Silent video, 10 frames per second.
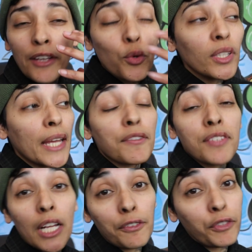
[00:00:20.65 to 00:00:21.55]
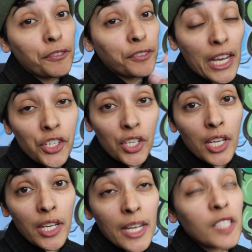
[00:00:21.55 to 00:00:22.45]
I do a lot of
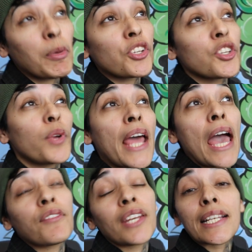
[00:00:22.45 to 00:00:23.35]
self-reflection and especially when having